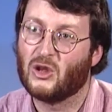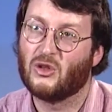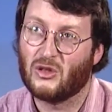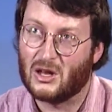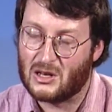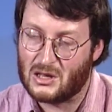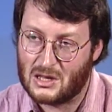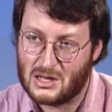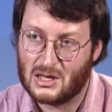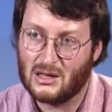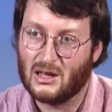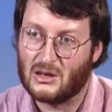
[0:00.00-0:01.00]
that
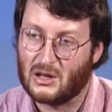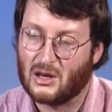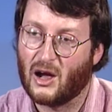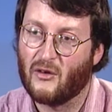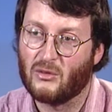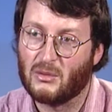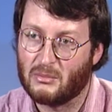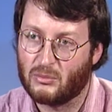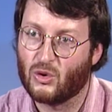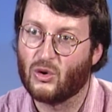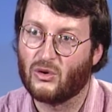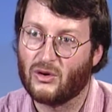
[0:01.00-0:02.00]
it's a government
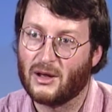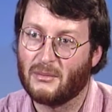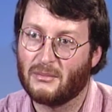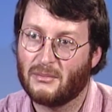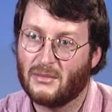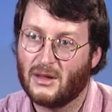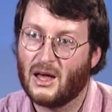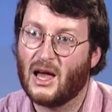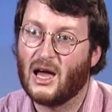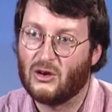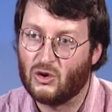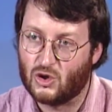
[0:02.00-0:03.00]
program,
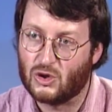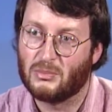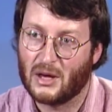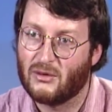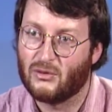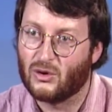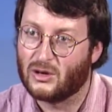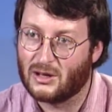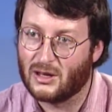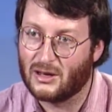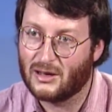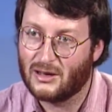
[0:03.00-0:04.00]
and you should pay for it
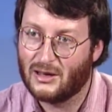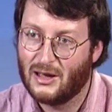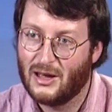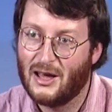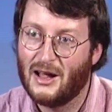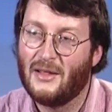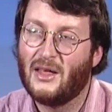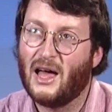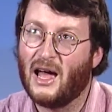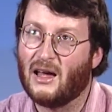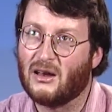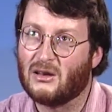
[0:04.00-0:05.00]
then.
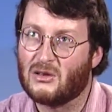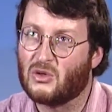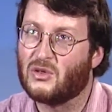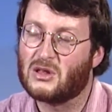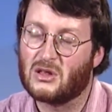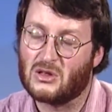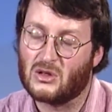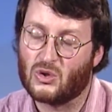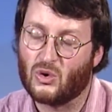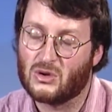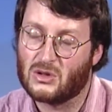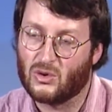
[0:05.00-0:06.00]
And so this is the
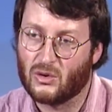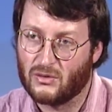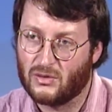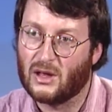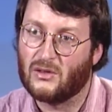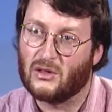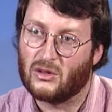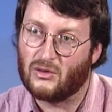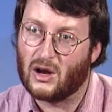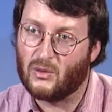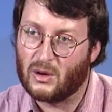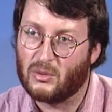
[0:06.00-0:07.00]
sort of thing that the
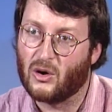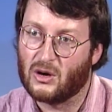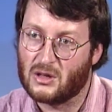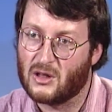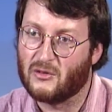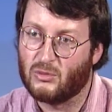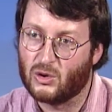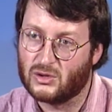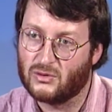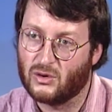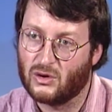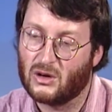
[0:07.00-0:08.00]
right-wing parties have pushed
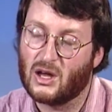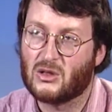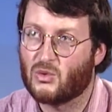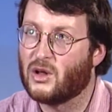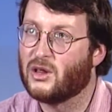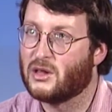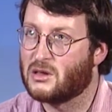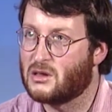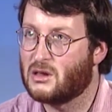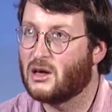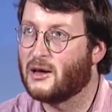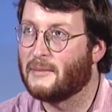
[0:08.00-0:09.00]
for, as well
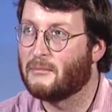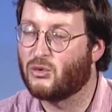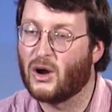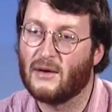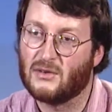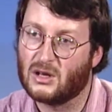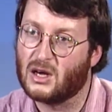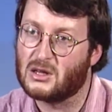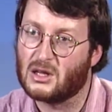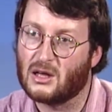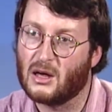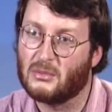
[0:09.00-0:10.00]
as
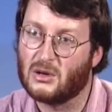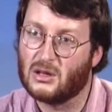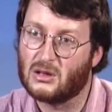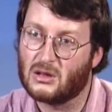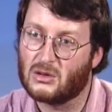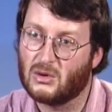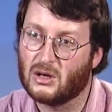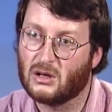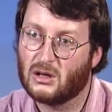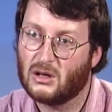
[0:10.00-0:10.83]
privatizing companies as well.